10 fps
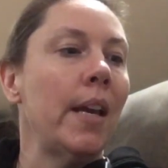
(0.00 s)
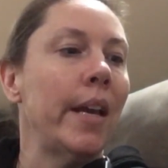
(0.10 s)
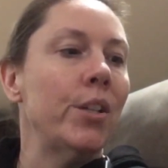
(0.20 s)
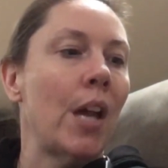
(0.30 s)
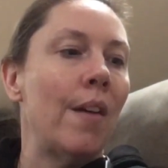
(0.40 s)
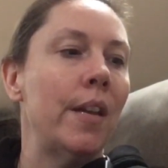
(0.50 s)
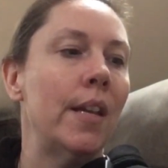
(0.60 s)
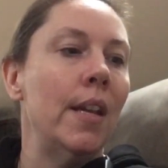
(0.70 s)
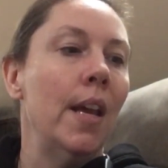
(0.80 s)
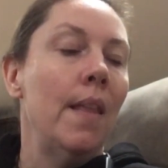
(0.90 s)
I
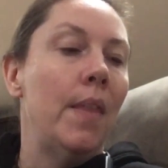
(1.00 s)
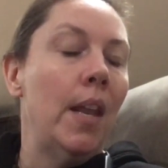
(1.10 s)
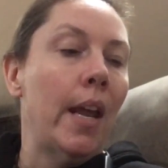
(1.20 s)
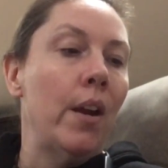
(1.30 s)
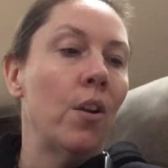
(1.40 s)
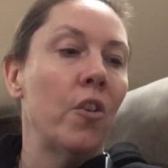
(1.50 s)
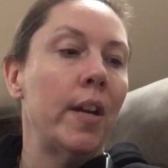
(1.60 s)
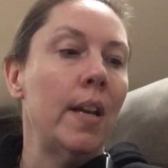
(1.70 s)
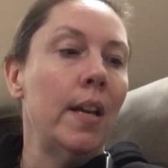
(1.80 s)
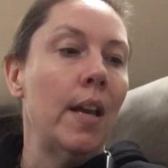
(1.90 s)
shouted. Then I hurried